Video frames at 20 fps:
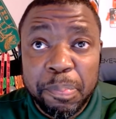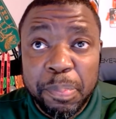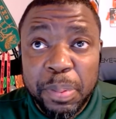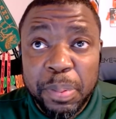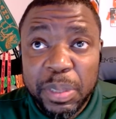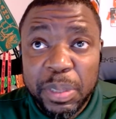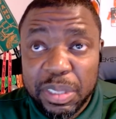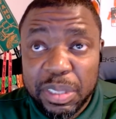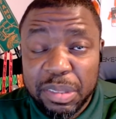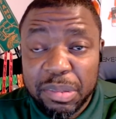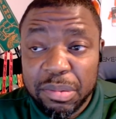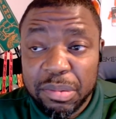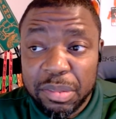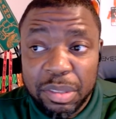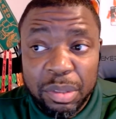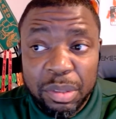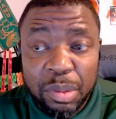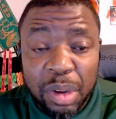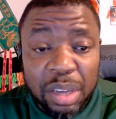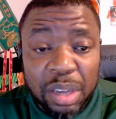but
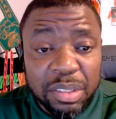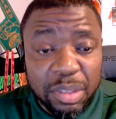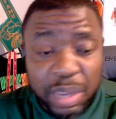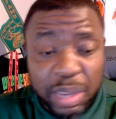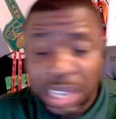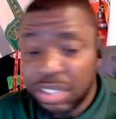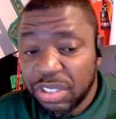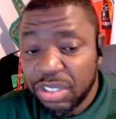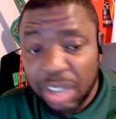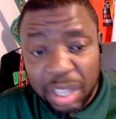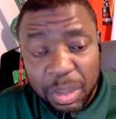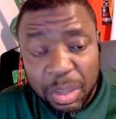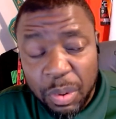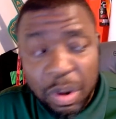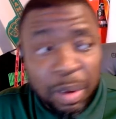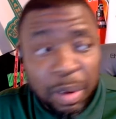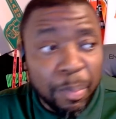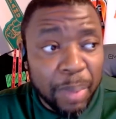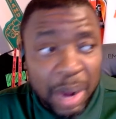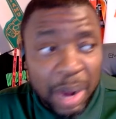you also had Charlie
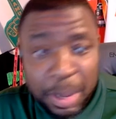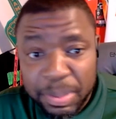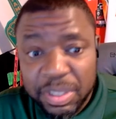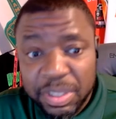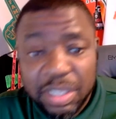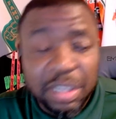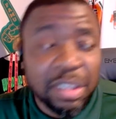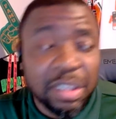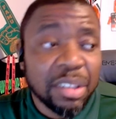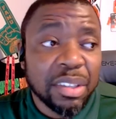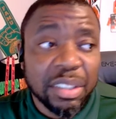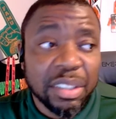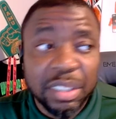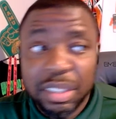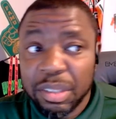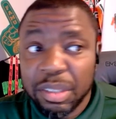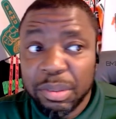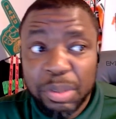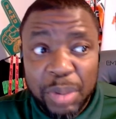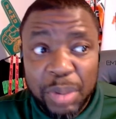Ward, Bob Sir.
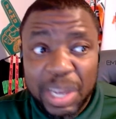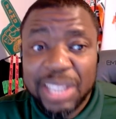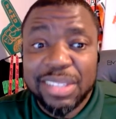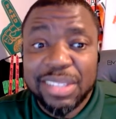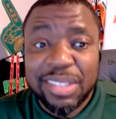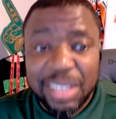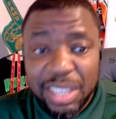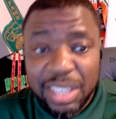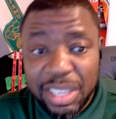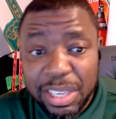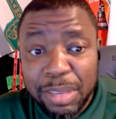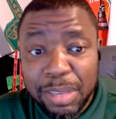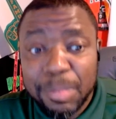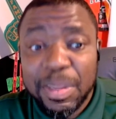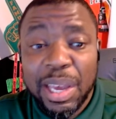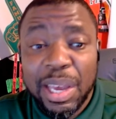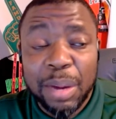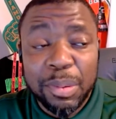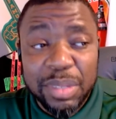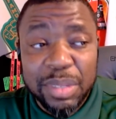You had a team
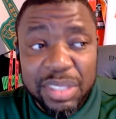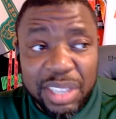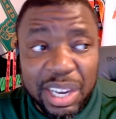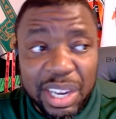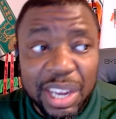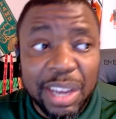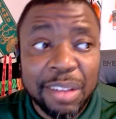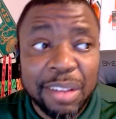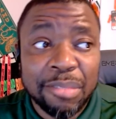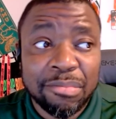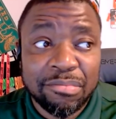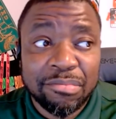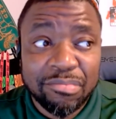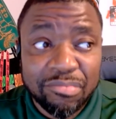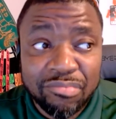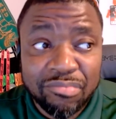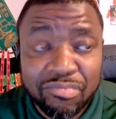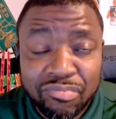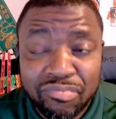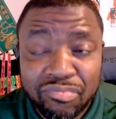that was like,
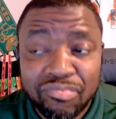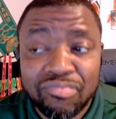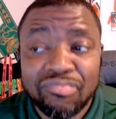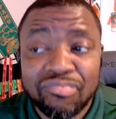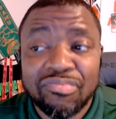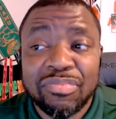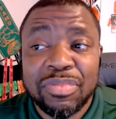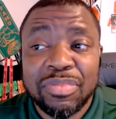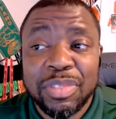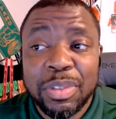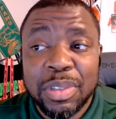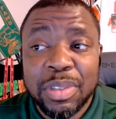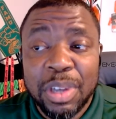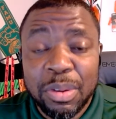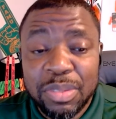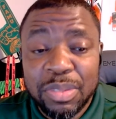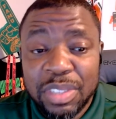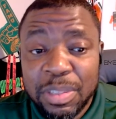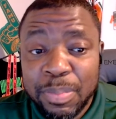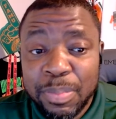you
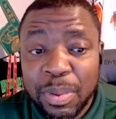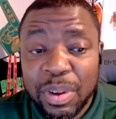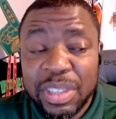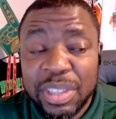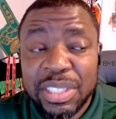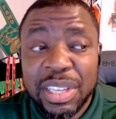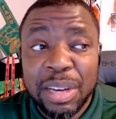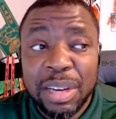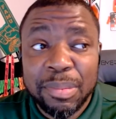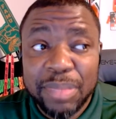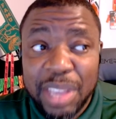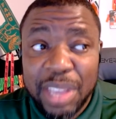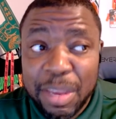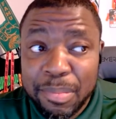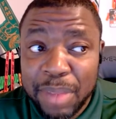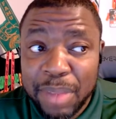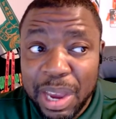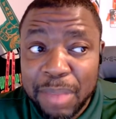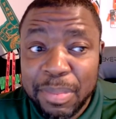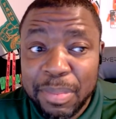coach these boys up, they
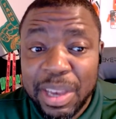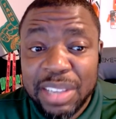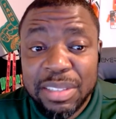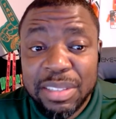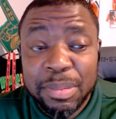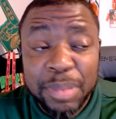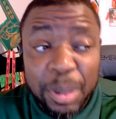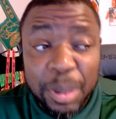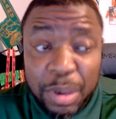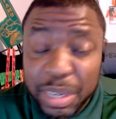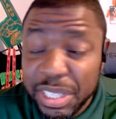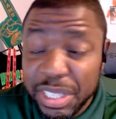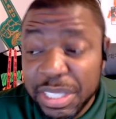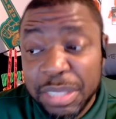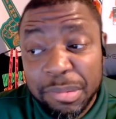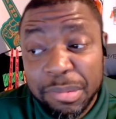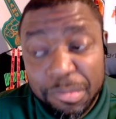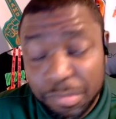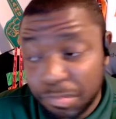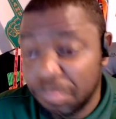might make some noise.
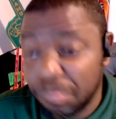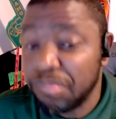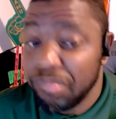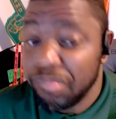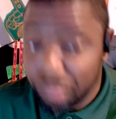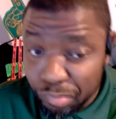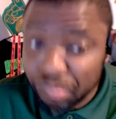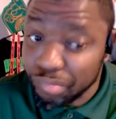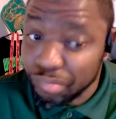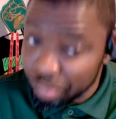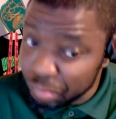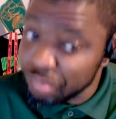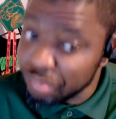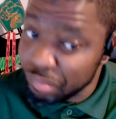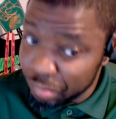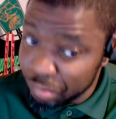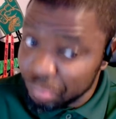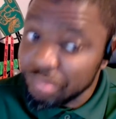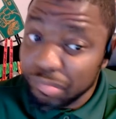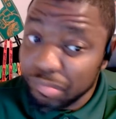And
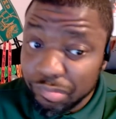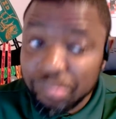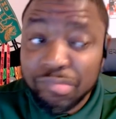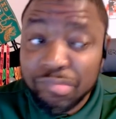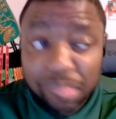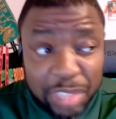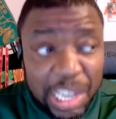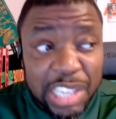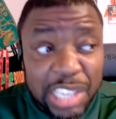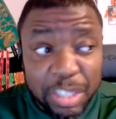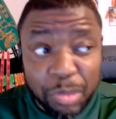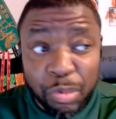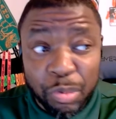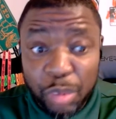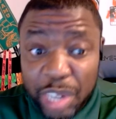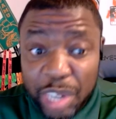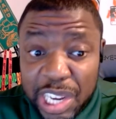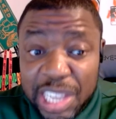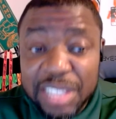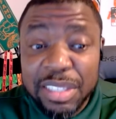there's a
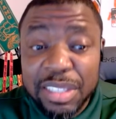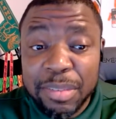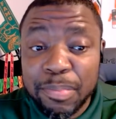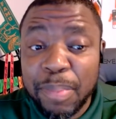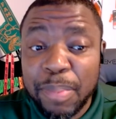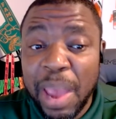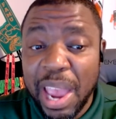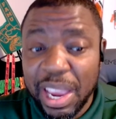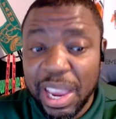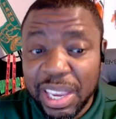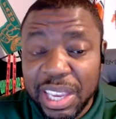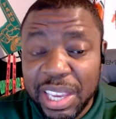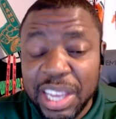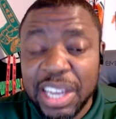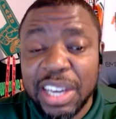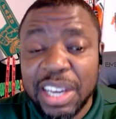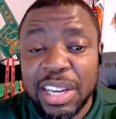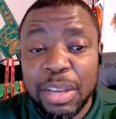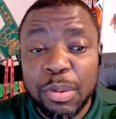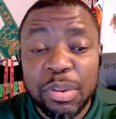reason Pat
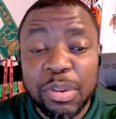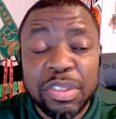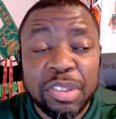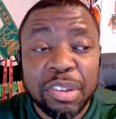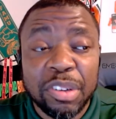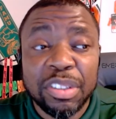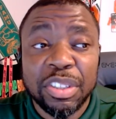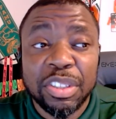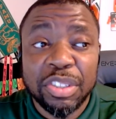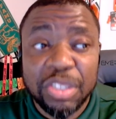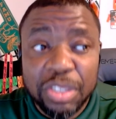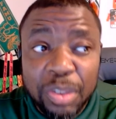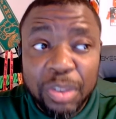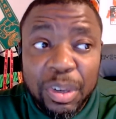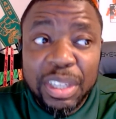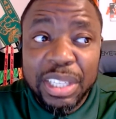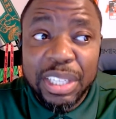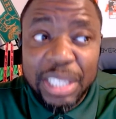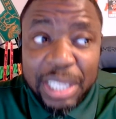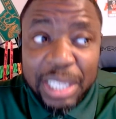Kennedy was on the
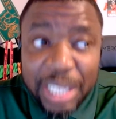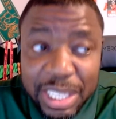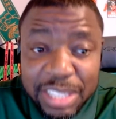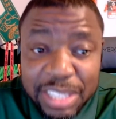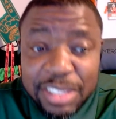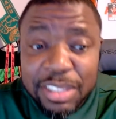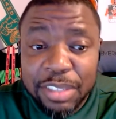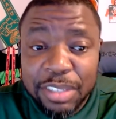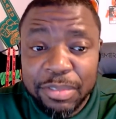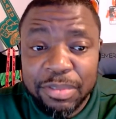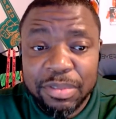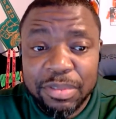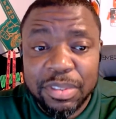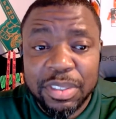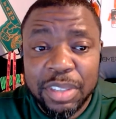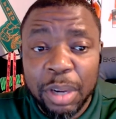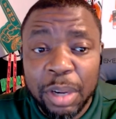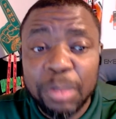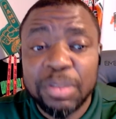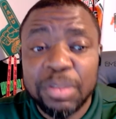short list of
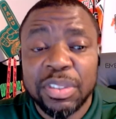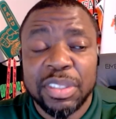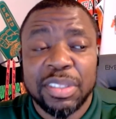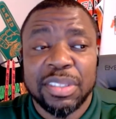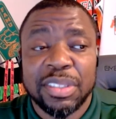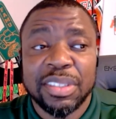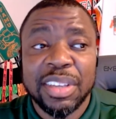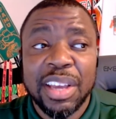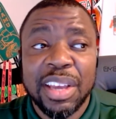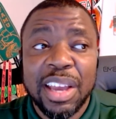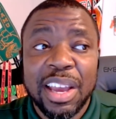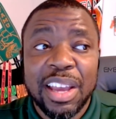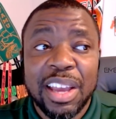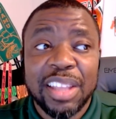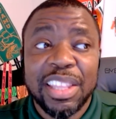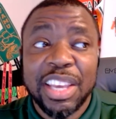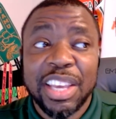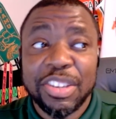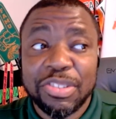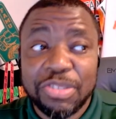coaches
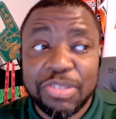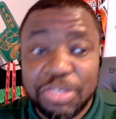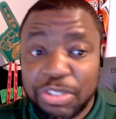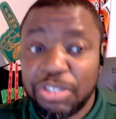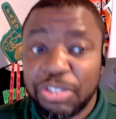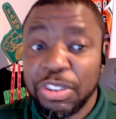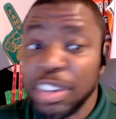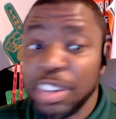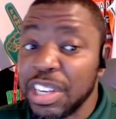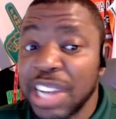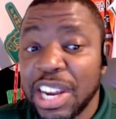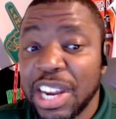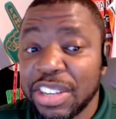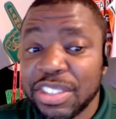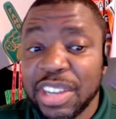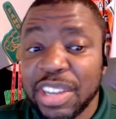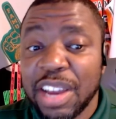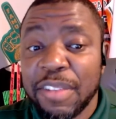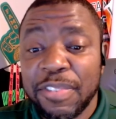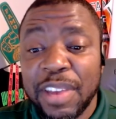that should have got a
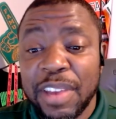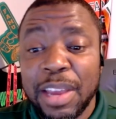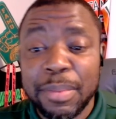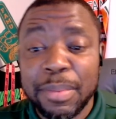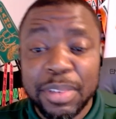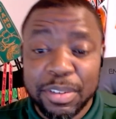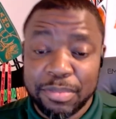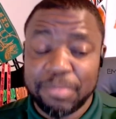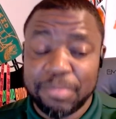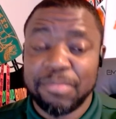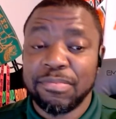shot at FAMU.